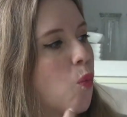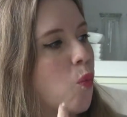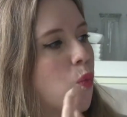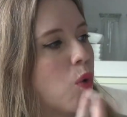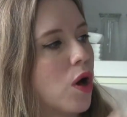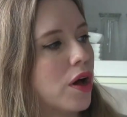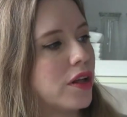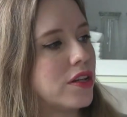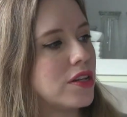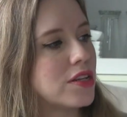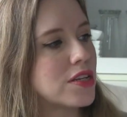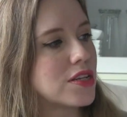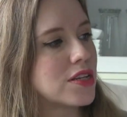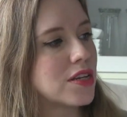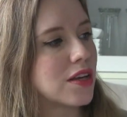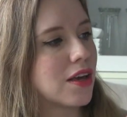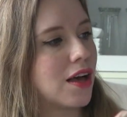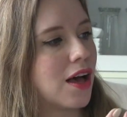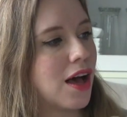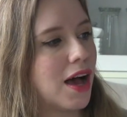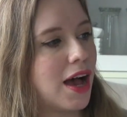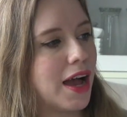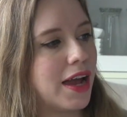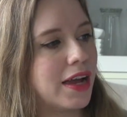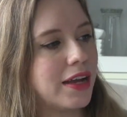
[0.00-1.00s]
What
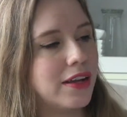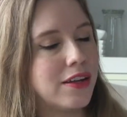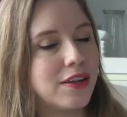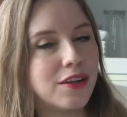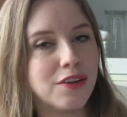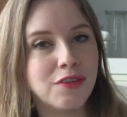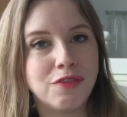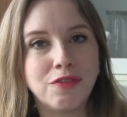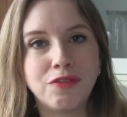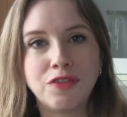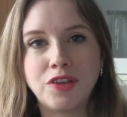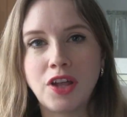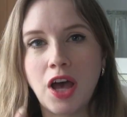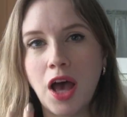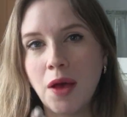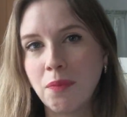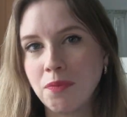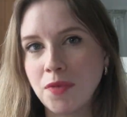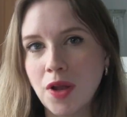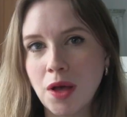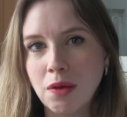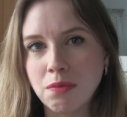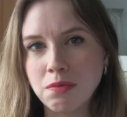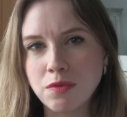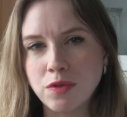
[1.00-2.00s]
kind of
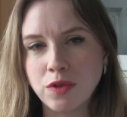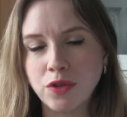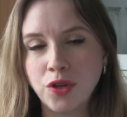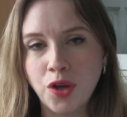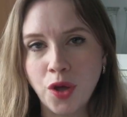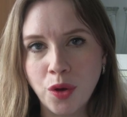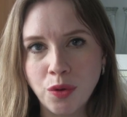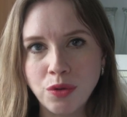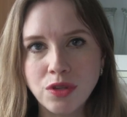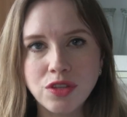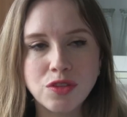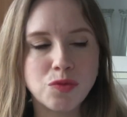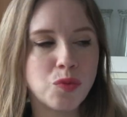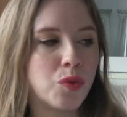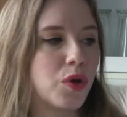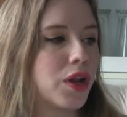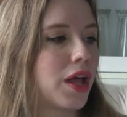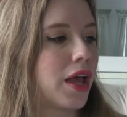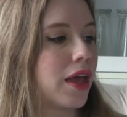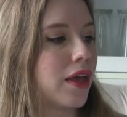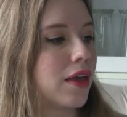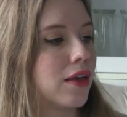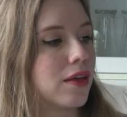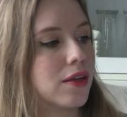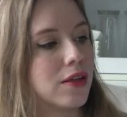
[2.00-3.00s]
top notes would
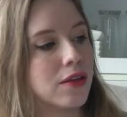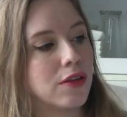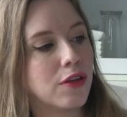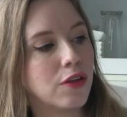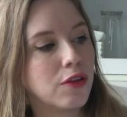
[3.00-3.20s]
I,